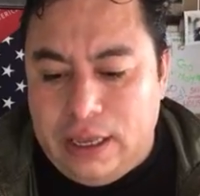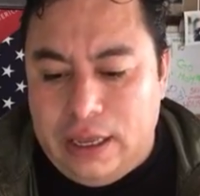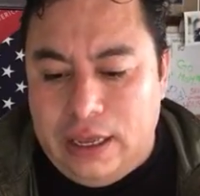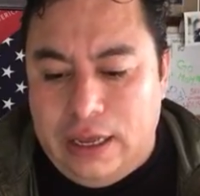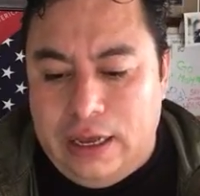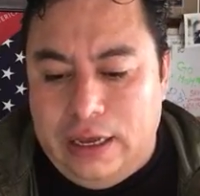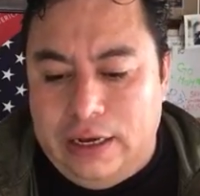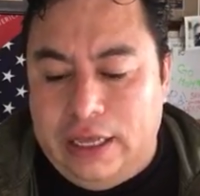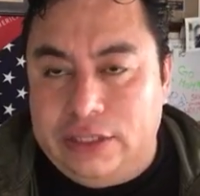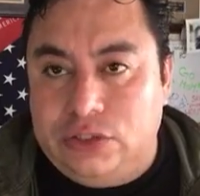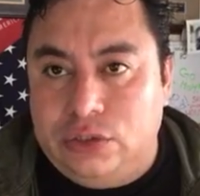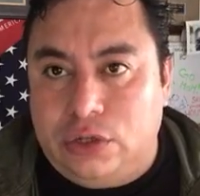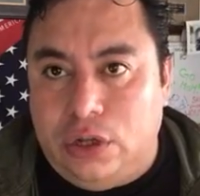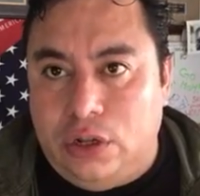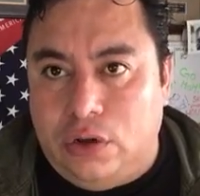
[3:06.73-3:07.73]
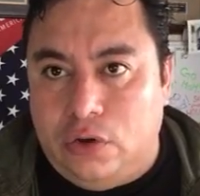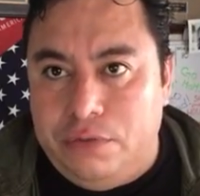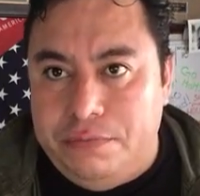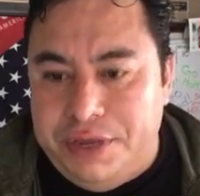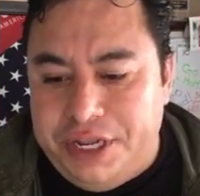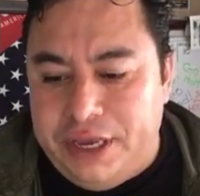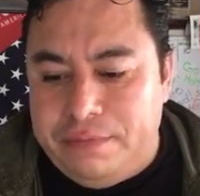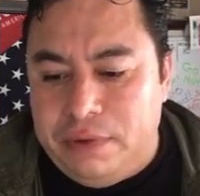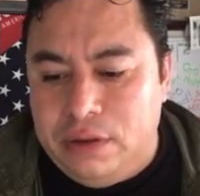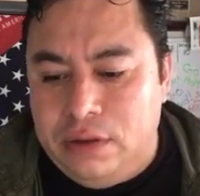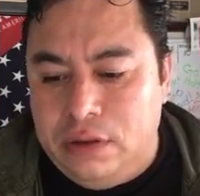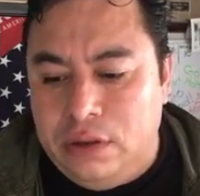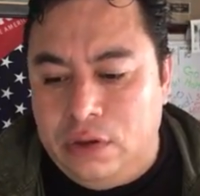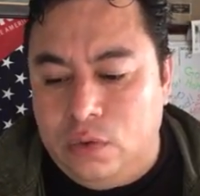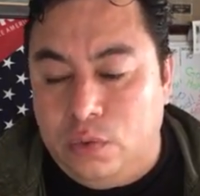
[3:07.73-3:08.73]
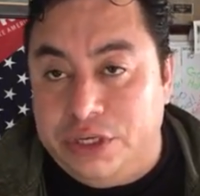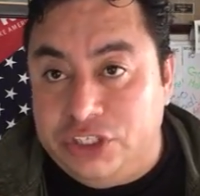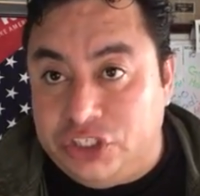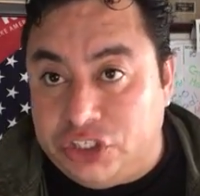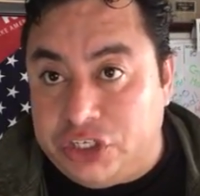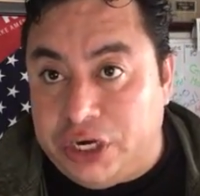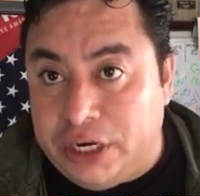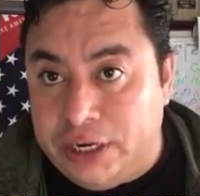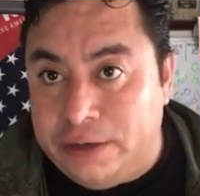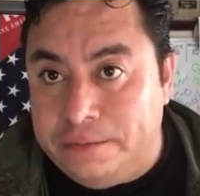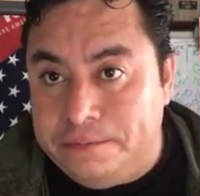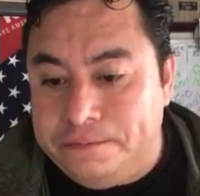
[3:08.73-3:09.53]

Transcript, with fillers: Uh, I like to call on Miriam Winchester.